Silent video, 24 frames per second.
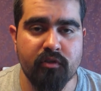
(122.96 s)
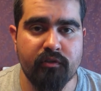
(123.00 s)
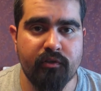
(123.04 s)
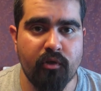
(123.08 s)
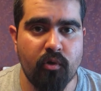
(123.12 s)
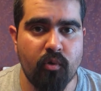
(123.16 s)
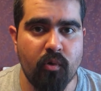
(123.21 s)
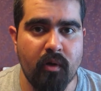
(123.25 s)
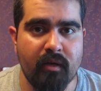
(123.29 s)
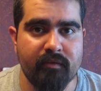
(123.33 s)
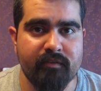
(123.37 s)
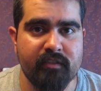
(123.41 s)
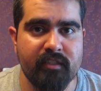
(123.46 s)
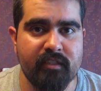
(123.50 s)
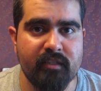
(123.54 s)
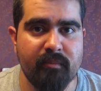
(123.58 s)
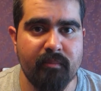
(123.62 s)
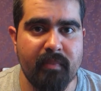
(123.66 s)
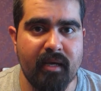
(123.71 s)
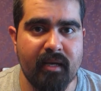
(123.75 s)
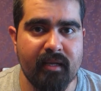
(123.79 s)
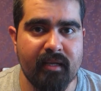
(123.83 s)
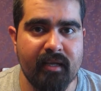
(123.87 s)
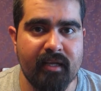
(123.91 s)
of you who have seen the
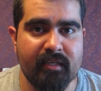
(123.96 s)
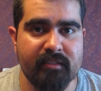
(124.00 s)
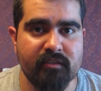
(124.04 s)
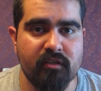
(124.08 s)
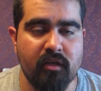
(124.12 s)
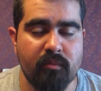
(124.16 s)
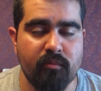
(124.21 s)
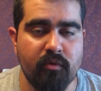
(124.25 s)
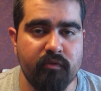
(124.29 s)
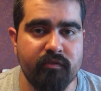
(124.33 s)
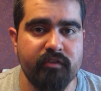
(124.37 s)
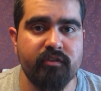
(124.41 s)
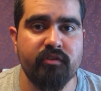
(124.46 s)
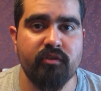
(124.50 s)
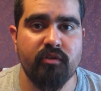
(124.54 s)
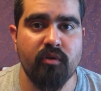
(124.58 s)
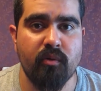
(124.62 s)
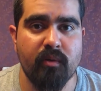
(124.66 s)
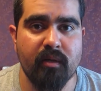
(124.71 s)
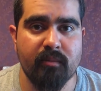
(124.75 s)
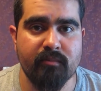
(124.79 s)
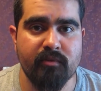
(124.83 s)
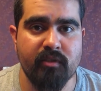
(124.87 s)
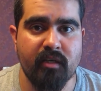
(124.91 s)
Madagascar movies, you know
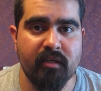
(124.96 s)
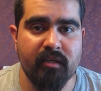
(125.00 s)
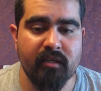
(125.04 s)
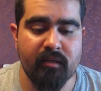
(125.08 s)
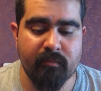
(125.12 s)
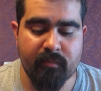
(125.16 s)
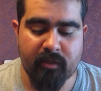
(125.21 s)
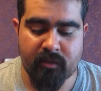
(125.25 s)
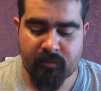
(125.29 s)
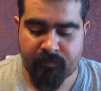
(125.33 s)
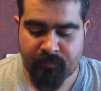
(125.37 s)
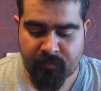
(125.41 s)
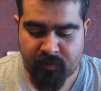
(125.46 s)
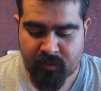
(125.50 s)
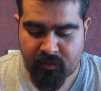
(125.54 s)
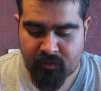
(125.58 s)
what I'm talking about.